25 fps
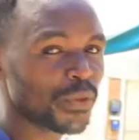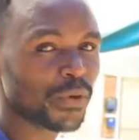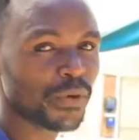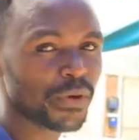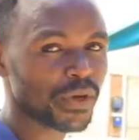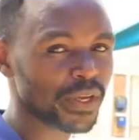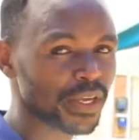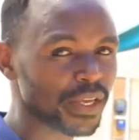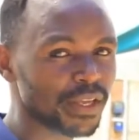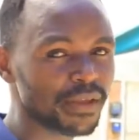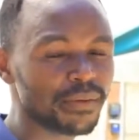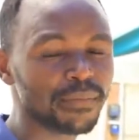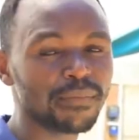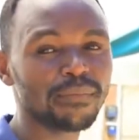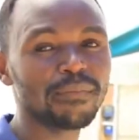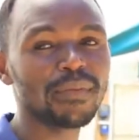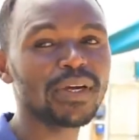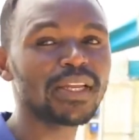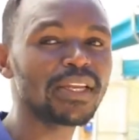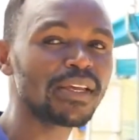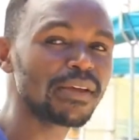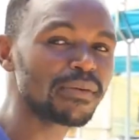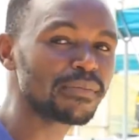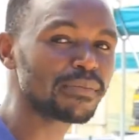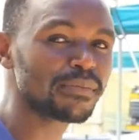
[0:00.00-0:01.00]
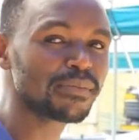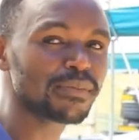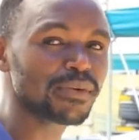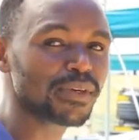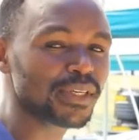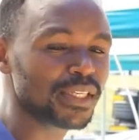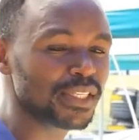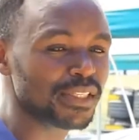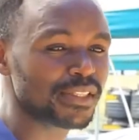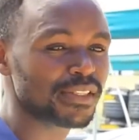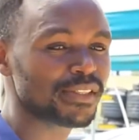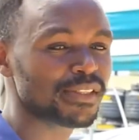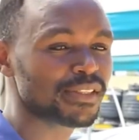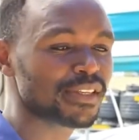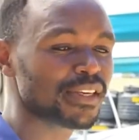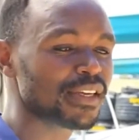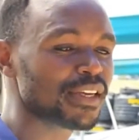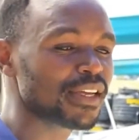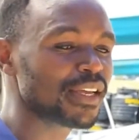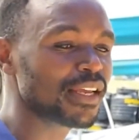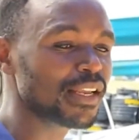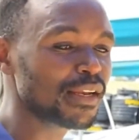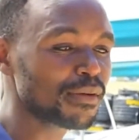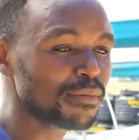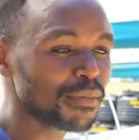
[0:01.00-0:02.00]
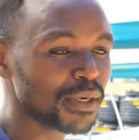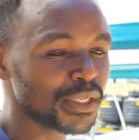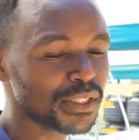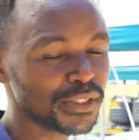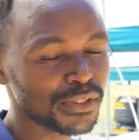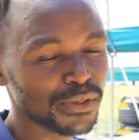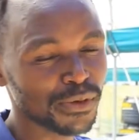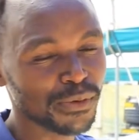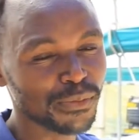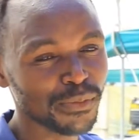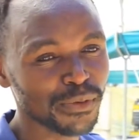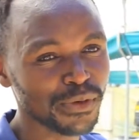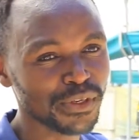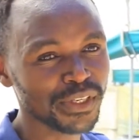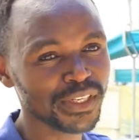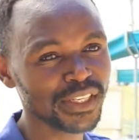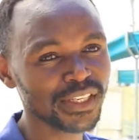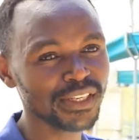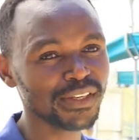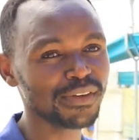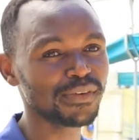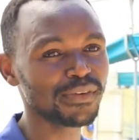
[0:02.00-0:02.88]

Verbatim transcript: Okay, my name is Gilbert Romondi